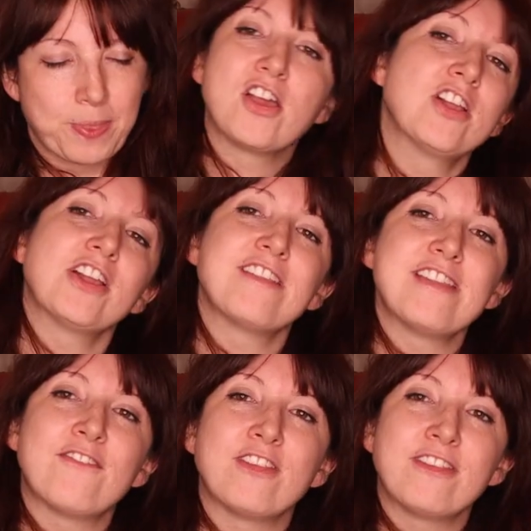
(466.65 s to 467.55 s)
You should
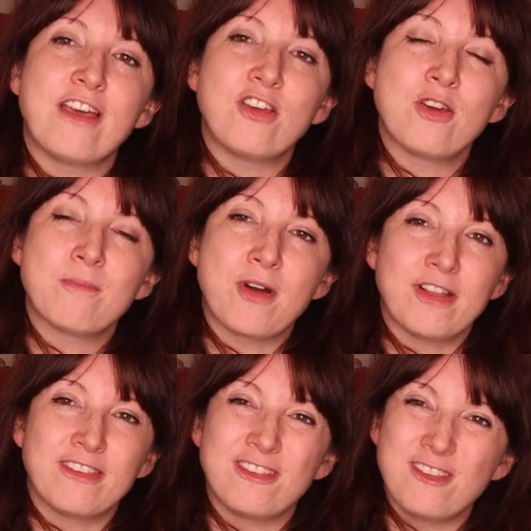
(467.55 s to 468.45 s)
never tell your
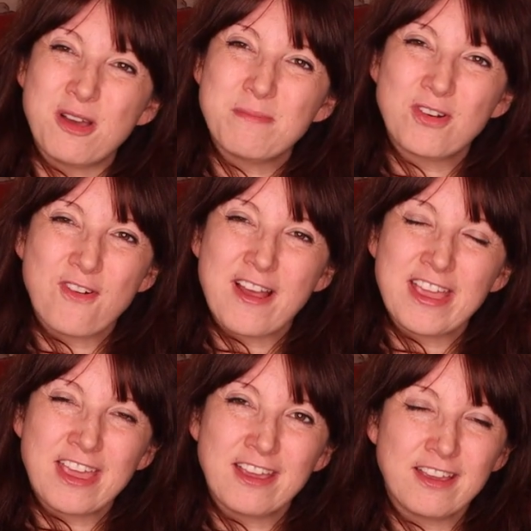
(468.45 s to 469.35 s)
boy to stop
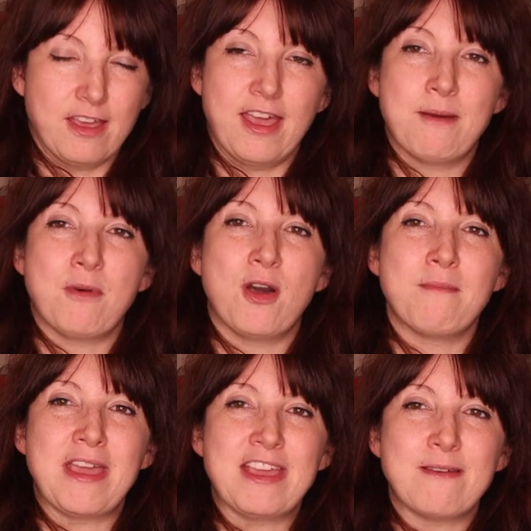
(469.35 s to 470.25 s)
crying or
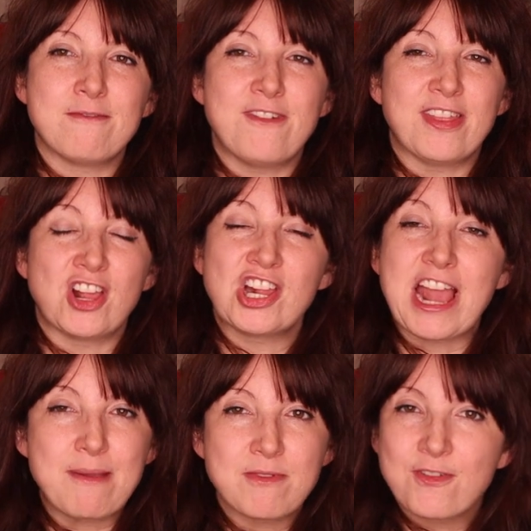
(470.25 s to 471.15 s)
make him feel
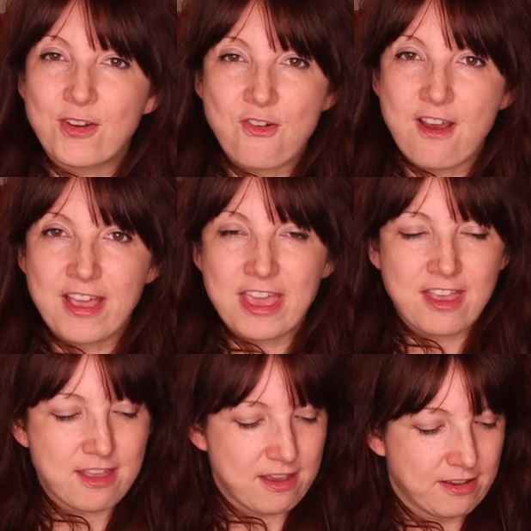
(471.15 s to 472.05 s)
ashamed for
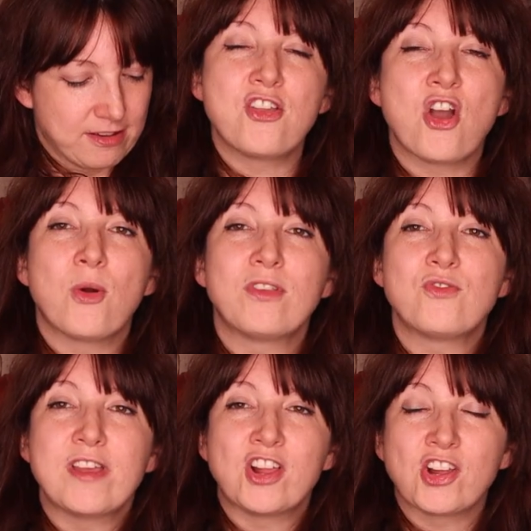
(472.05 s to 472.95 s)
crying. You can
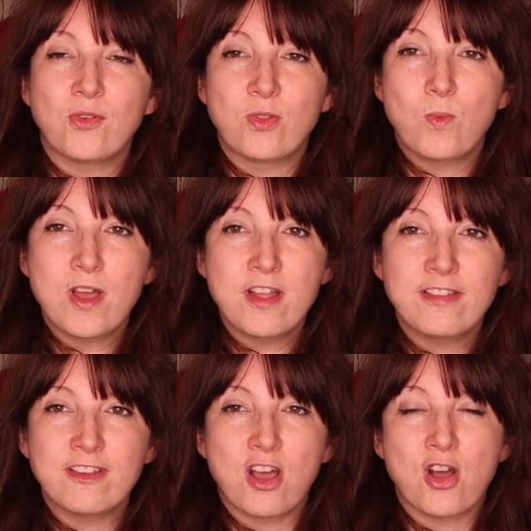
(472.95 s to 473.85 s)
always reassure with
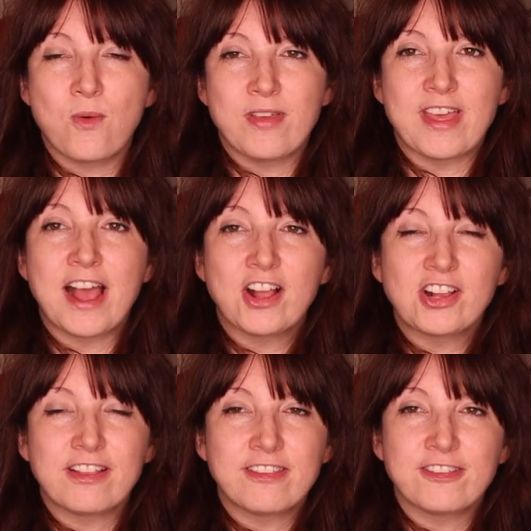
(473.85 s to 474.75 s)
words or with
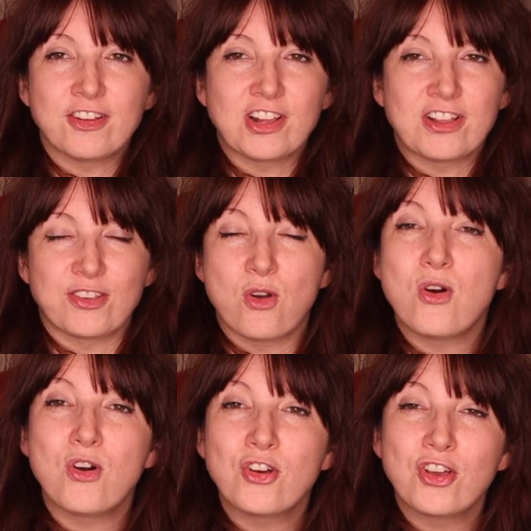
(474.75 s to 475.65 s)
actions such as a
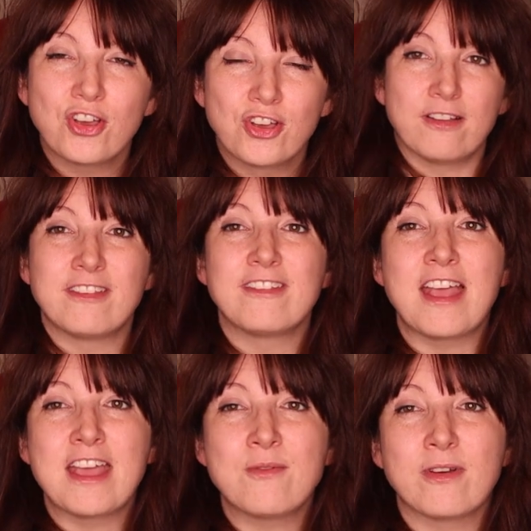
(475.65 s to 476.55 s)
hug. I'd
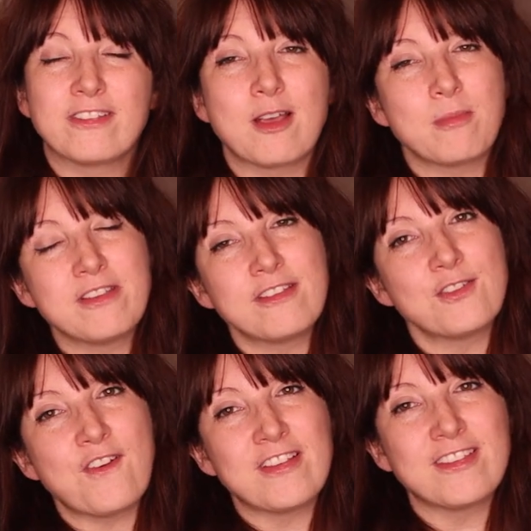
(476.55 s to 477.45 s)
say what's happened is
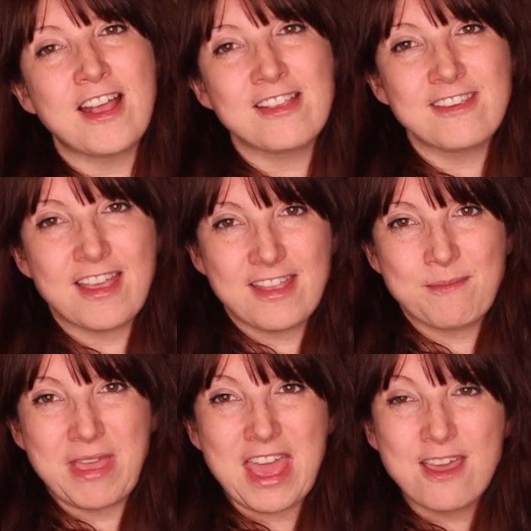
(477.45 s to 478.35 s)
very sad and
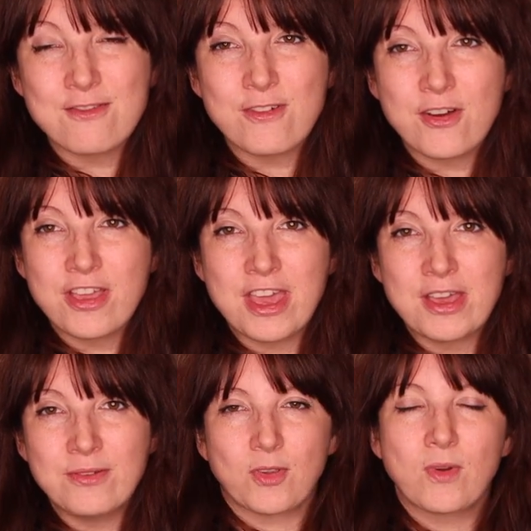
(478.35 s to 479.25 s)
I'm here for you.